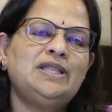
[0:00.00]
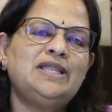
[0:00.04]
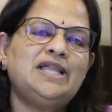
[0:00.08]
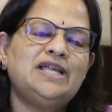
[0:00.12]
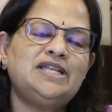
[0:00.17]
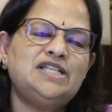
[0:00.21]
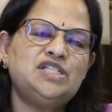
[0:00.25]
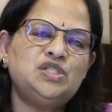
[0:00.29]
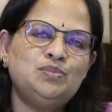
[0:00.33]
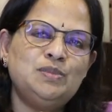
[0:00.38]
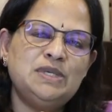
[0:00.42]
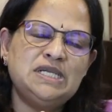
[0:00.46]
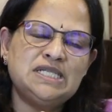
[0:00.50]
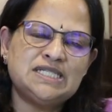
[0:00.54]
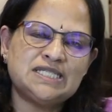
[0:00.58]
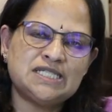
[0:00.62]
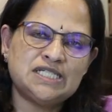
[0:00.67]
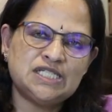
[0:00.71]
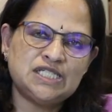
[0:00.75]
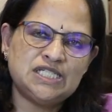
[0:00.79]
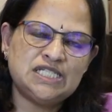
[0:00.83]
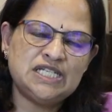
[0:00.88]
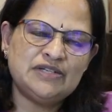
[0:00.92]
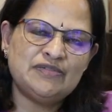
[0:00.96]
that is bills
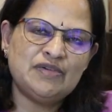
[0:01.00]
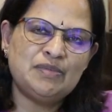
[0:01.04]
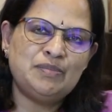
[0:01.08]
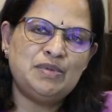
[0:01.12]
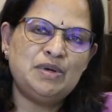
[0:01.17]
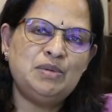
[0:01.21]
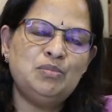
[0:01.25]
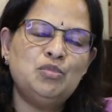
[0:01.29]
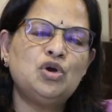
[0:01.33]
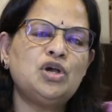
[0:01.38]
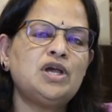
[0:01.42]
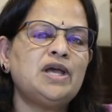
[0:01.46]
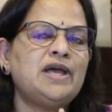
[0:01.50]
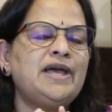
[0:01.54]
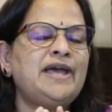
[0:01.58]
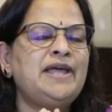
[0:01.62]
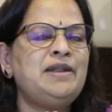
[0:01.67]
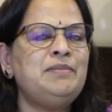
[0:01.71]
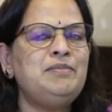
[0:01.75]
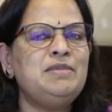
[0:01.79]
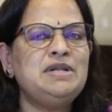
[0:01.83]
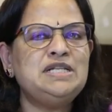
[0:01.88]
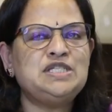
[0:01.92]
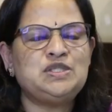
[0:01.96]
receivable book
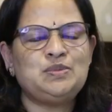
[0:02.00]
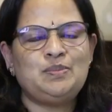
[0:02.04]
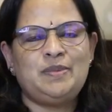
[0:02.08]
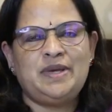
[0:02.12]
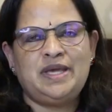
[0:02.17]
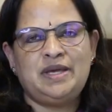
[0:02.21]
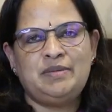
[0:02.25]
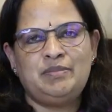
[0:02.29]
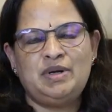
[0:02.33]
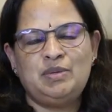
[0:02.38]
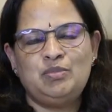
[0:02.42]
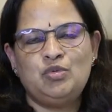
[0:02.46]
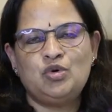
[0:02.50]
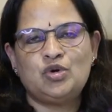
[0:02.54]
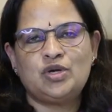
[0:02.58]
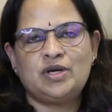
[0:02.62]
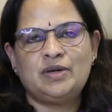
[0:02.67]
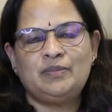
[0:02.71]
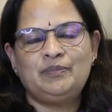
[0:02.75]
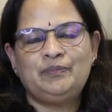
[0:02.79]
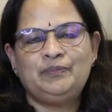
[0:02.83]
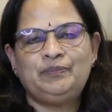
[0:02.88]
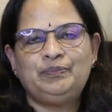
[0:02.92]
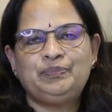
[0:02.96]
and bills payable book.